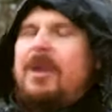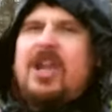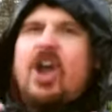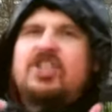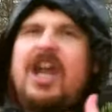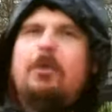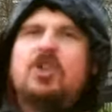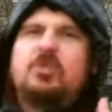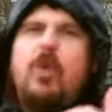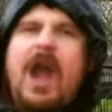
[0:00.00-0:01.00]
because I
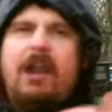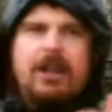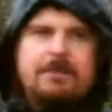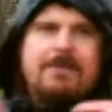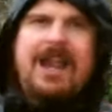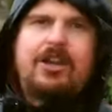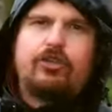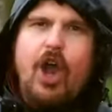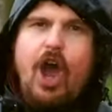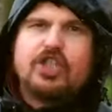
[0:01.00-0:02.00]
was wearing my
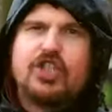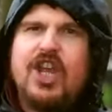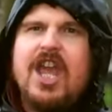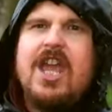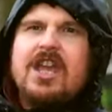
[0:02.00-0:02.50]
cross